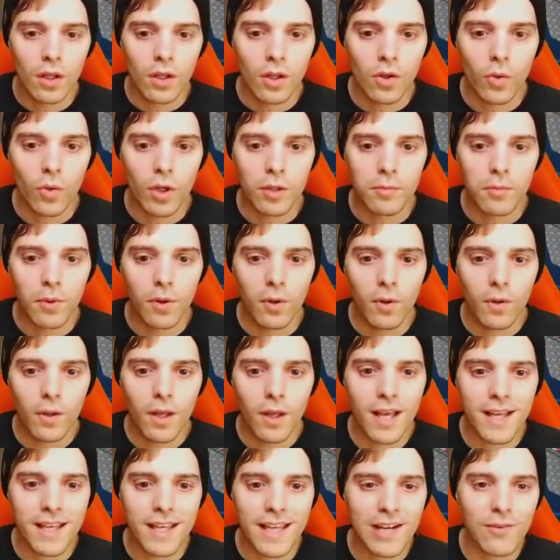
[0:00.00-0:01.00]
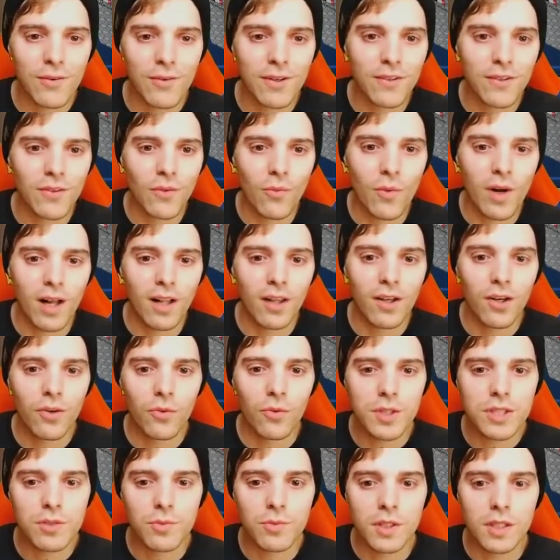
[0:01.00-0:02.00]
Quick Ball, getting rid of the Welder,
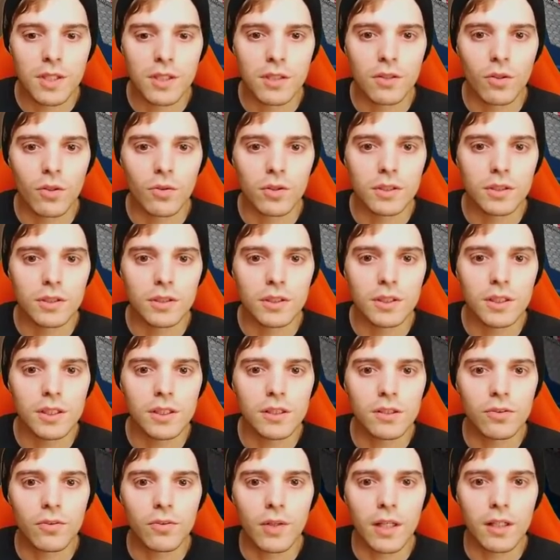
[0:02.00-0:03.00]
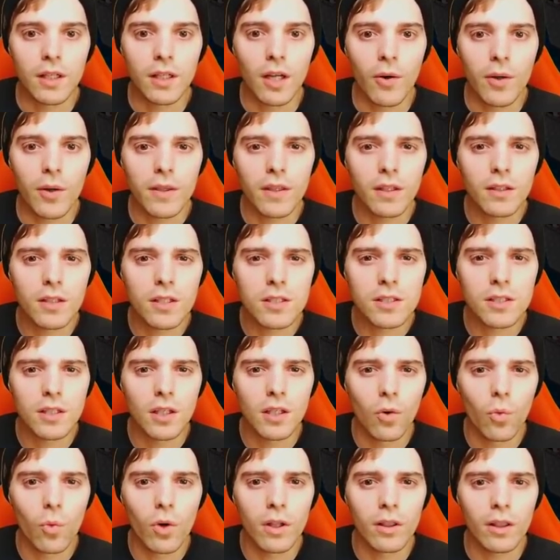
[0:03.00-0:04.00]
which we don't need right now. I think there's
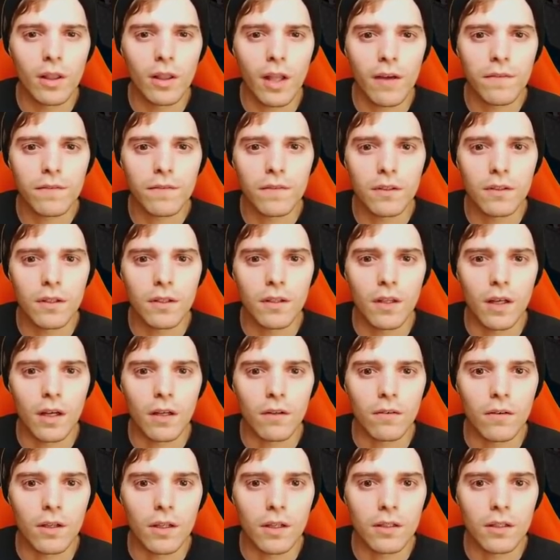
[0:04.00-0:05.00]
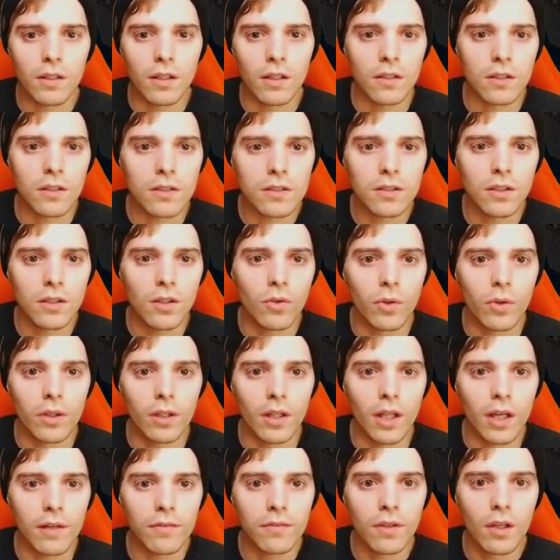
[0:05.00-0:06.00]
still one left in the deck, right? Yeah, there's still
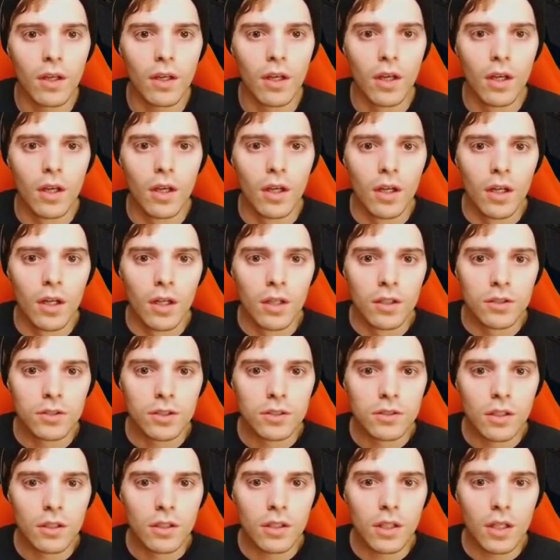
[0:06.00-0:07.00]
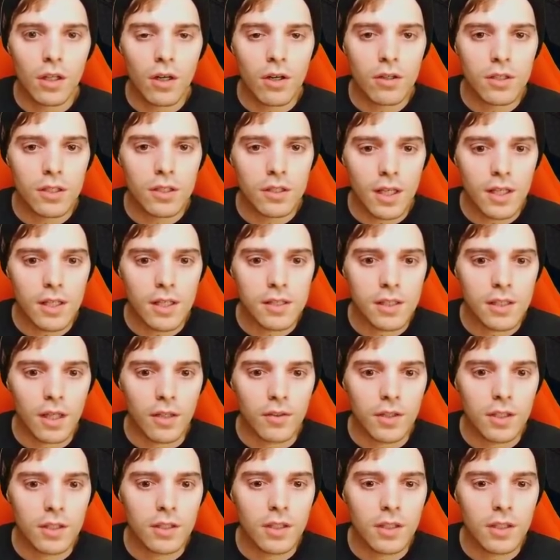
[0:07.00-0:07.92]
one left. Just gonna get our Dedennis out. He